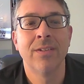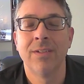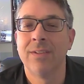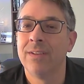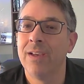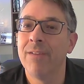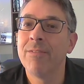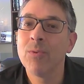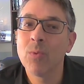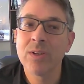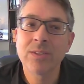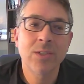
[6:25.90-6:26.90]
every
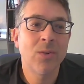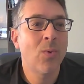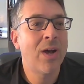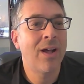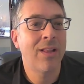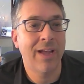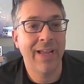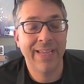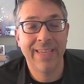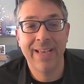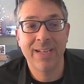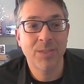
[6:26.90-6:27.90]
once in a while, I
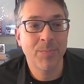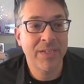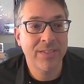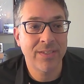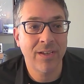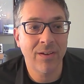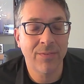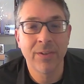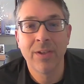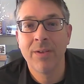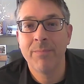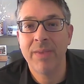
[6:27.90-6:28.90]
catch myself
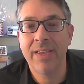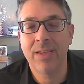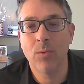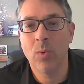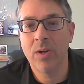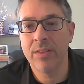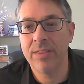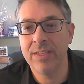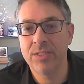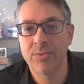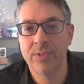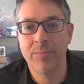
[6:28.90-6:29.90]
making one of these
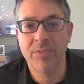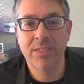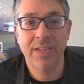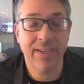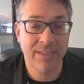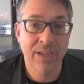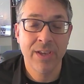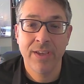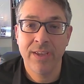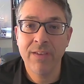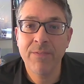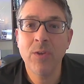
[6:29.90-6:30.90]
3 mistakes.
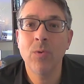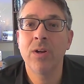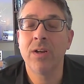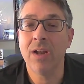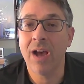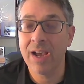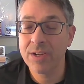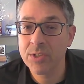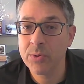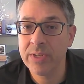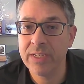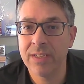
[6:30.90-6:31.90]
If you are not
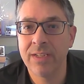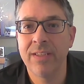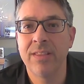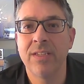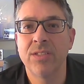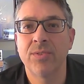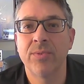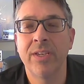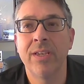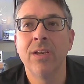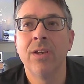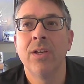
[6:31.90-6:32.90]
doing any of these 3,
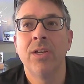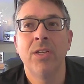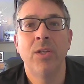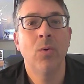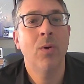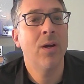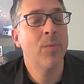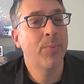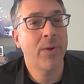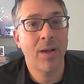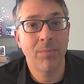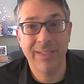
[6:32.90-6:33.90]
you are
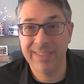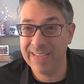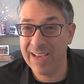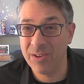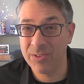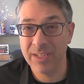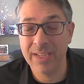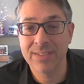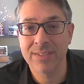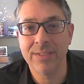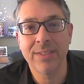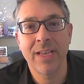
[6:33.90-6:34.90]
probably down less
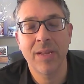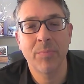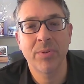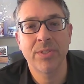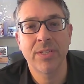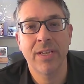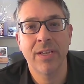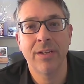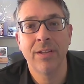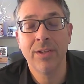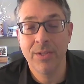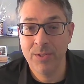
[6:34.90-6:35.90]
than 10%.
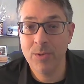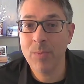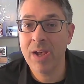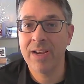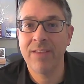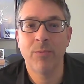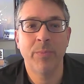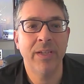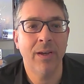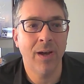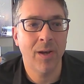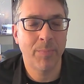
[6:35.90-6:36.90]
You might even be
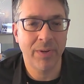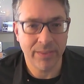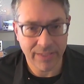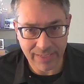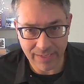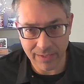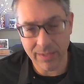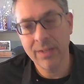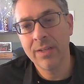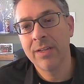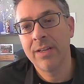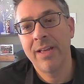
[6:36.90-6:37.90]
up on the year.
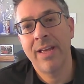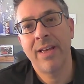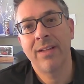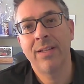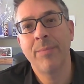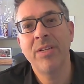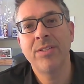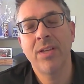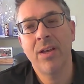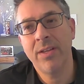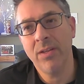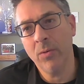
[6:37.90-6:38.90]
And let me tell
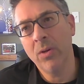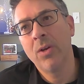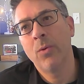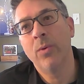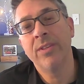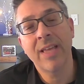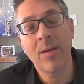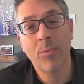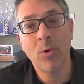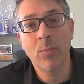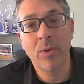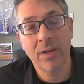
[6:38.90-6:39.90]
you, when that bull
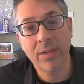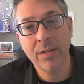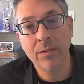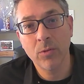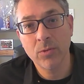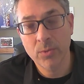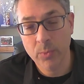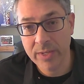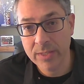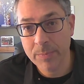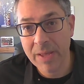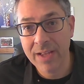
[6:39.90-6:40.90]
market swings
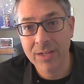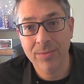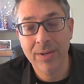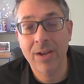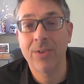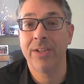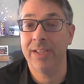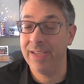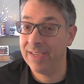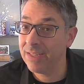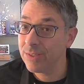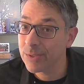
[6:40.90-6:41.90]
back around, and
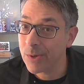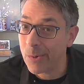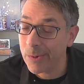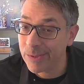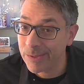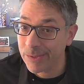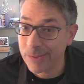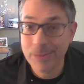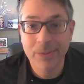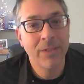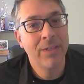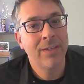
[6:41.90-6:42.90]
it's going to
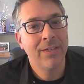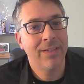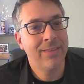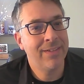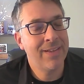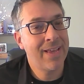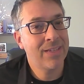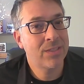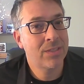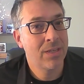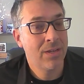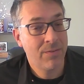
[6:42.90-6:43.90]
in the next
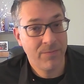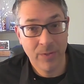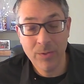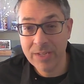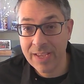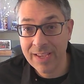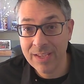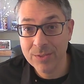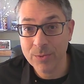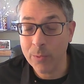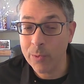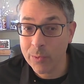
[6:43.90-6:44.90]
few days
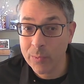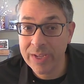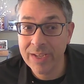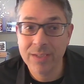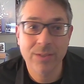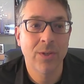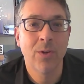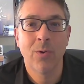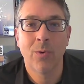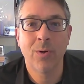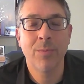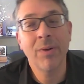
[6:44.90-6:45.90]
or weeks
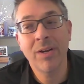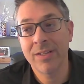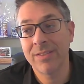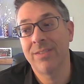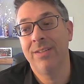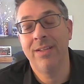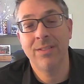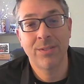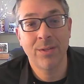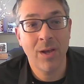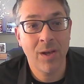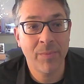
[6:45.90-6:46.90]
or months, it's
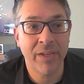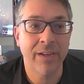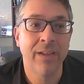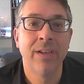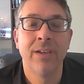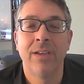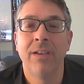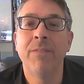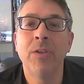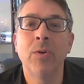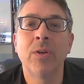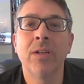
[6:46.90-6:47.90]
coming. If you
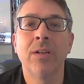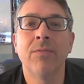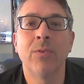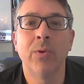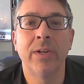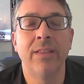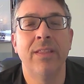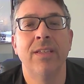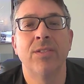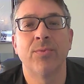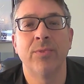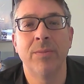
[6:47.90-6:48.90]
can avoid these
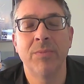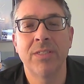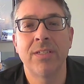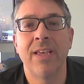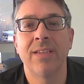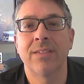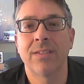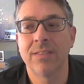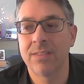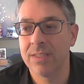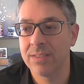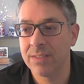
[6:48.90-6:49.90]
3 mistakes
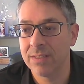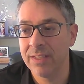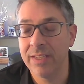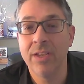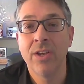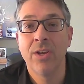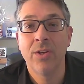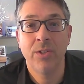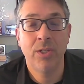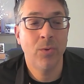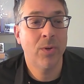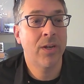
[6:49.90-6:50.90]
consistently,
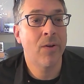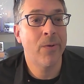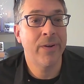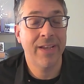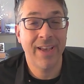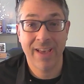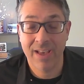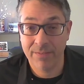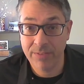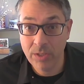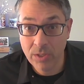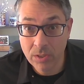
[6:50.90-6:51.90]
you are going to have
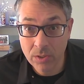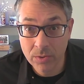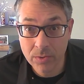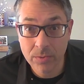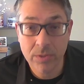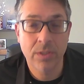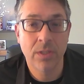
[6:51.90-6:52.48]
huge,